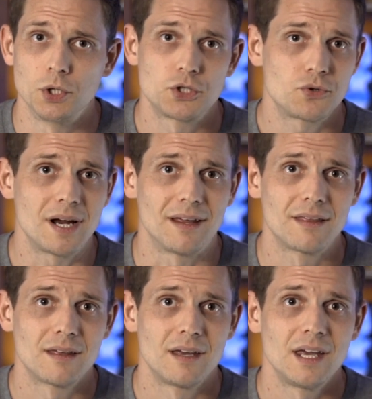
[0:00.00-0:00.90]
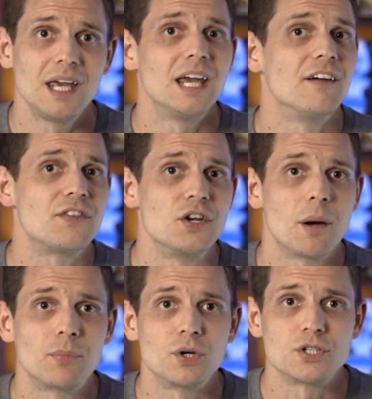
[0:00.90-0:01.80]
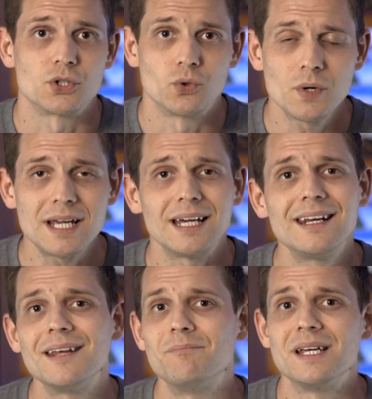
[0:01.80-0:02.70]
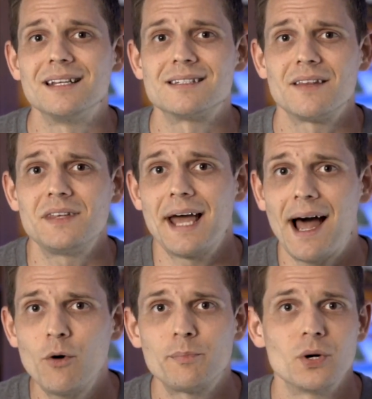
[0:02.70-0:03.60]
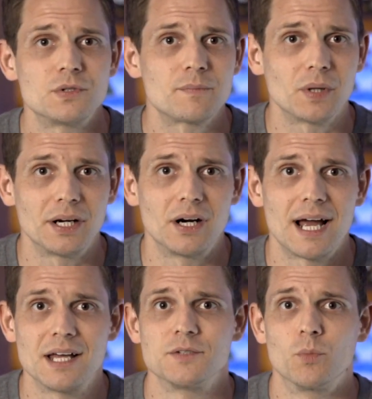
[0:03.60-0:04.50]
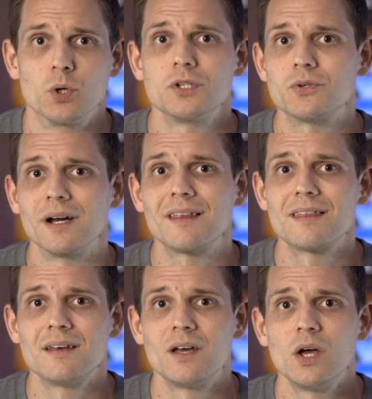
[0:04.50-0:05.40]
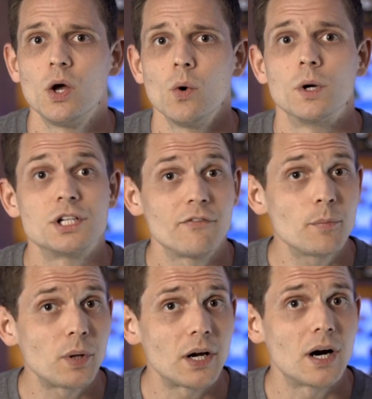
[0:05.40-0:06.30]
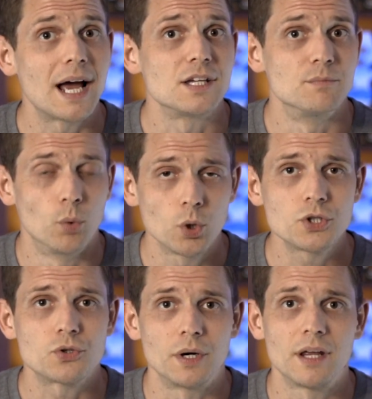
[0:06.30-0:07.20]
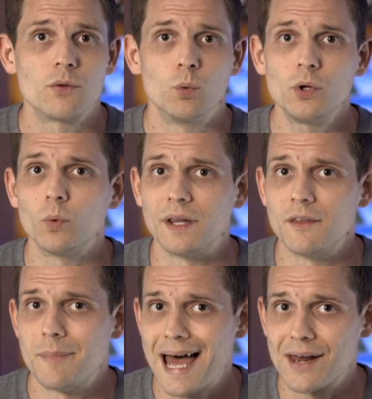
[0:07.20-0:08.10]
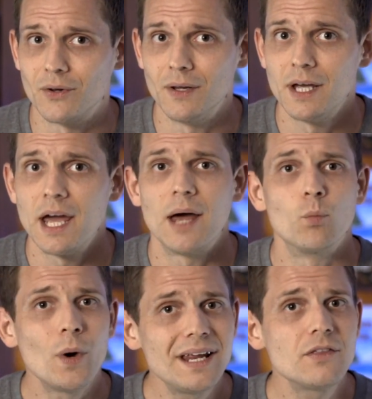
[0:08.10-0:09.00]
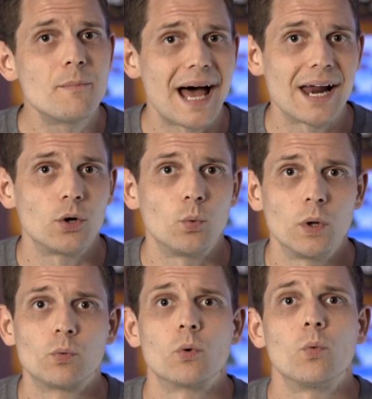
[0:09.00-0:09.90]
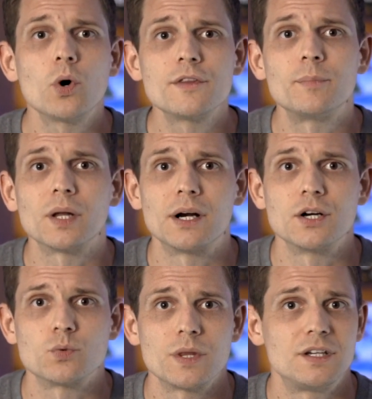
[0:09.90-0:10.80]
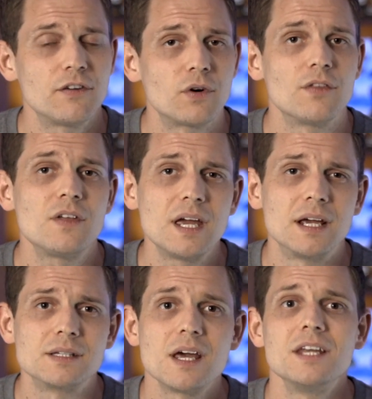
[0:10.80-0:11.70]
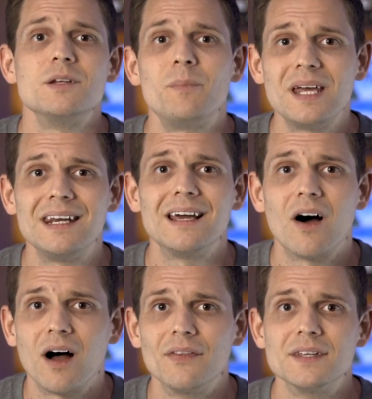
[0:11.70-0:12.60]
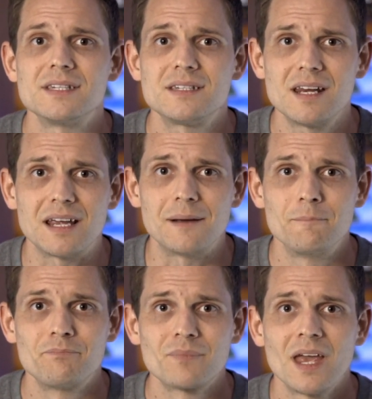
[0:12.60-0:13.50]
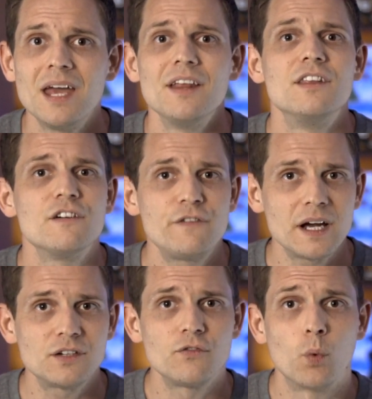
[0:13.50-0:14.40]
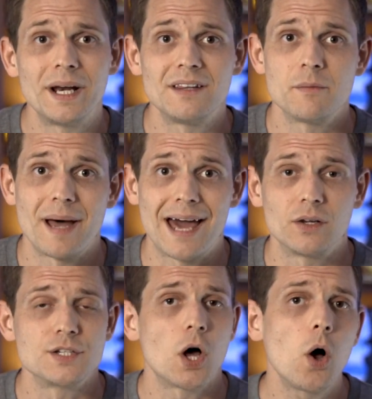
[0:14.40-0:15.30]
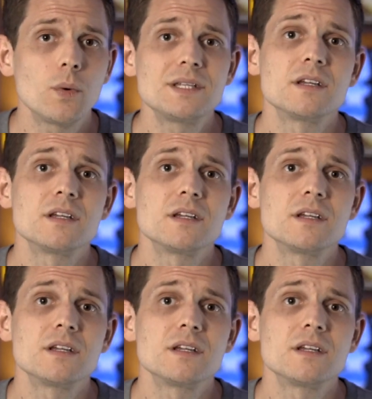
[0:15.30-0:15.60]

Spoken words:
strength. If the number is green, it means that the outpost player has more strength. Whichever player has more strength will win the battle, and winning the battle will reward the players with different things depending on the city. The effect of winning the battle is always